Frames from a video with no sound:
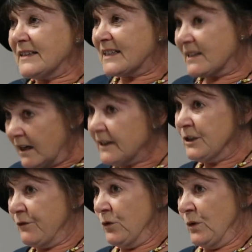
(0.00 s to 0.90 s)
side
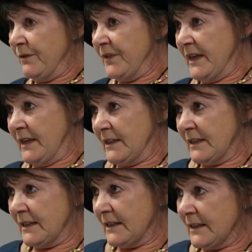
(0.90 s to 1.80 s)
of all of
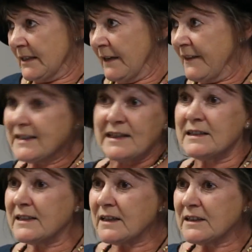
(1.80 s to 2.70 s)
this, is
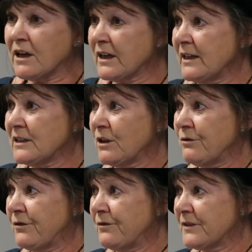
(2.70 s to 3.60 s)
this okay so
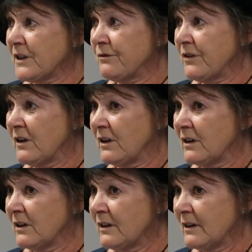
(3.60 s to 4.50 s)
far?
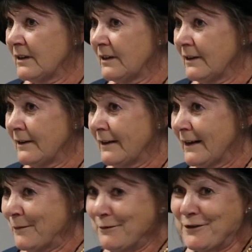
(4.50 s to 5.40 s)

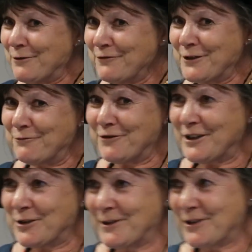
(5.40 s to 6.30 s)
I mean, feel free
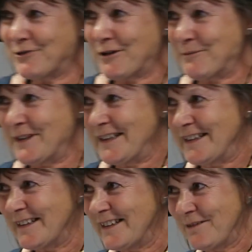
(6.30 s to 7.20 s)
to interrupt
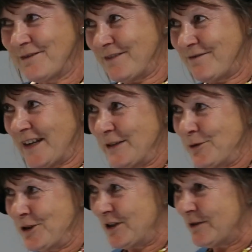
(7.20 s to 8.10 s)
me if
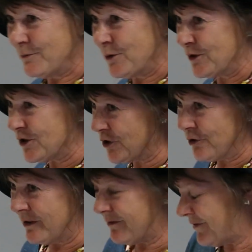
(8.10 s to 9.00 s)
anybody wants to,
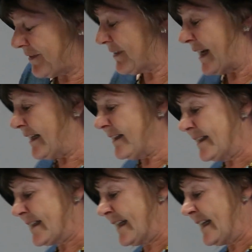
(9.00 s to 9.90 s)
or if anything
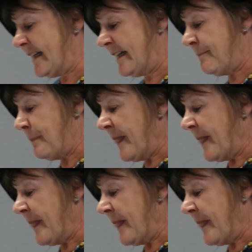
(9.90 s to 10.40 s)
isn't clear.